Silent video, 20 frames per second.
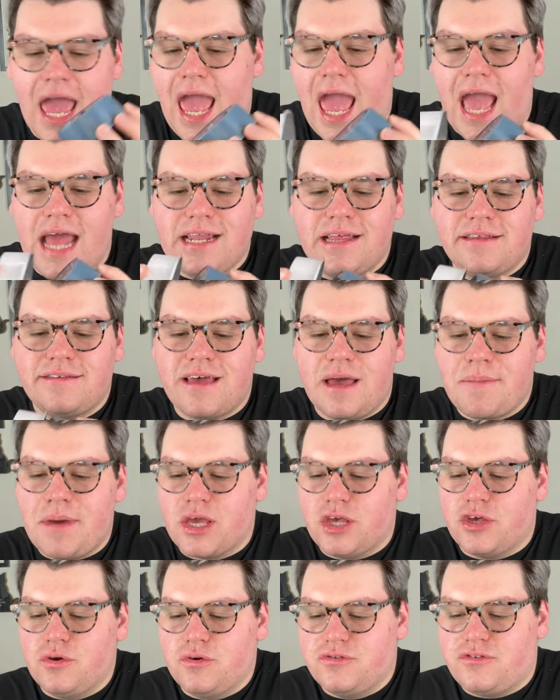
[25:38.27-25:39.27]
anytime I
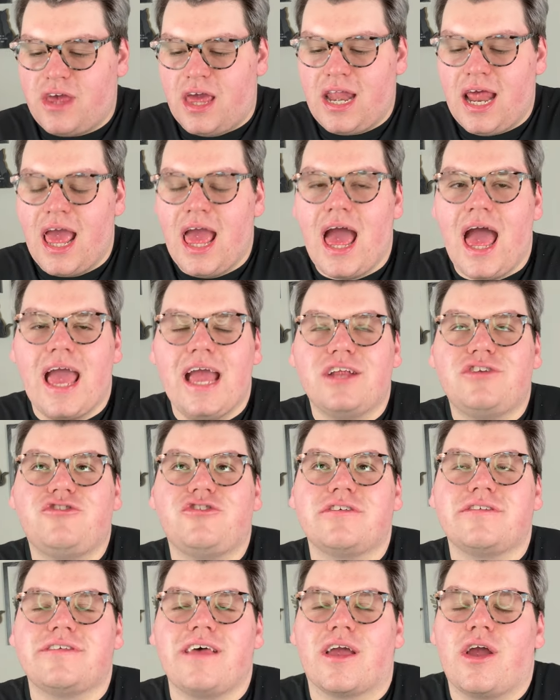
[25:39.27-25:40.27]
use it, it's
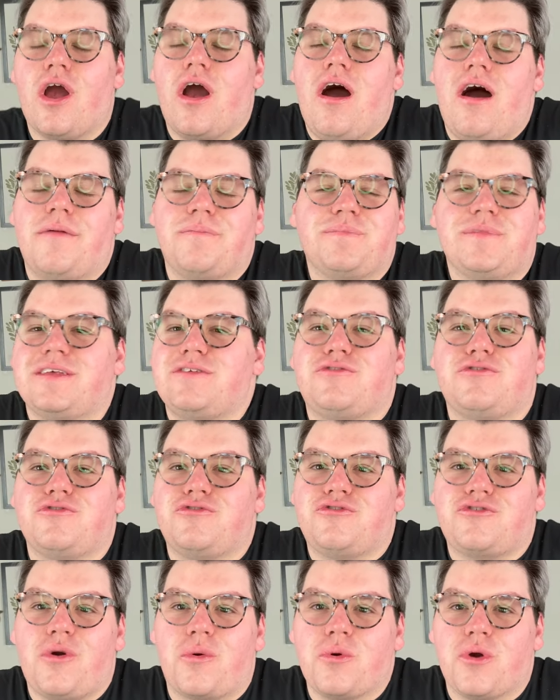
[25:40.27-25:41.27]
just like, oh, this is
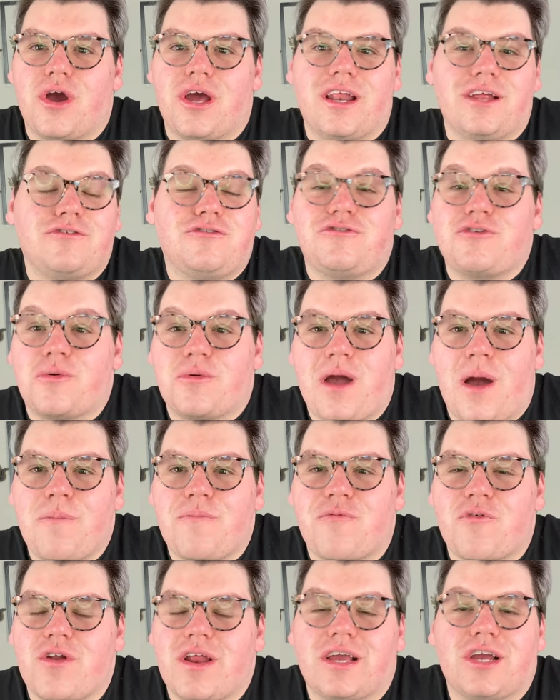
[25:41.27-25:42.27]
so good. It's so
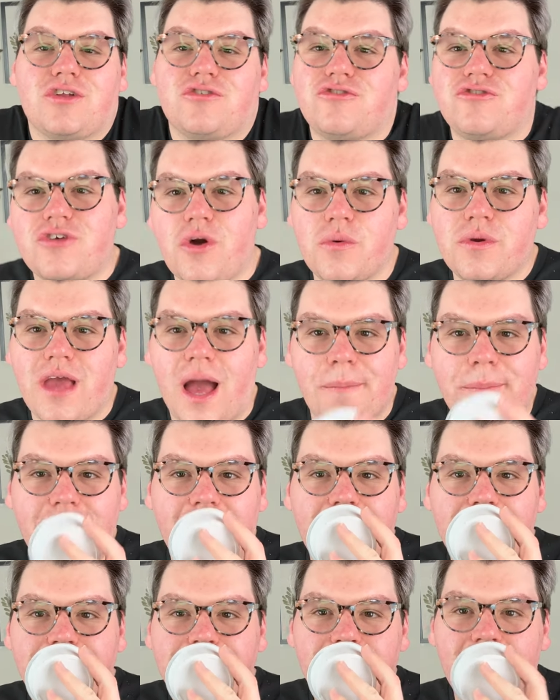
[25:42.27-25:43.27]
comforting. It's so
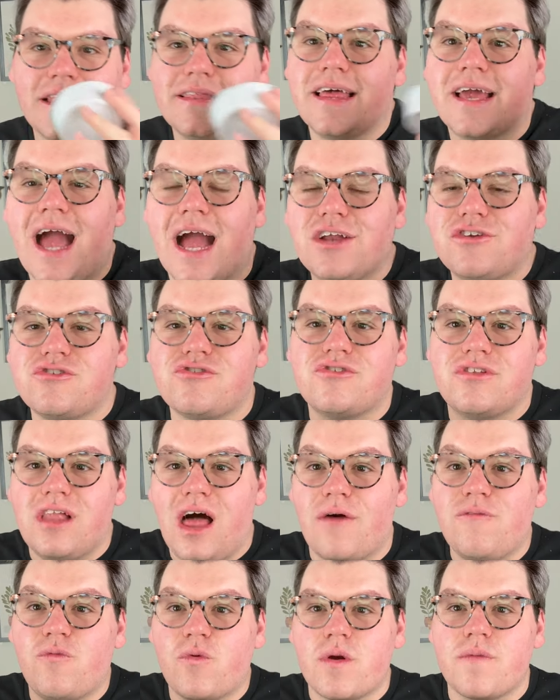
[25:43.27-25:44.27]
yummy. Like, I just
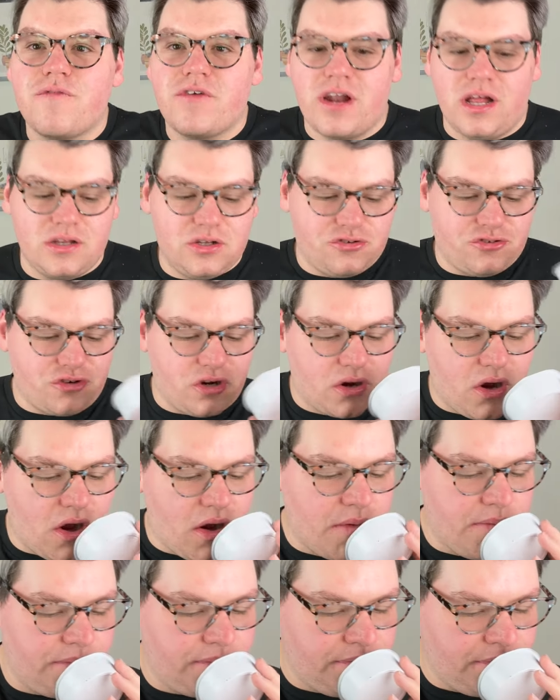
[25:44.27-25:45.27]
love warm vanilla sugar.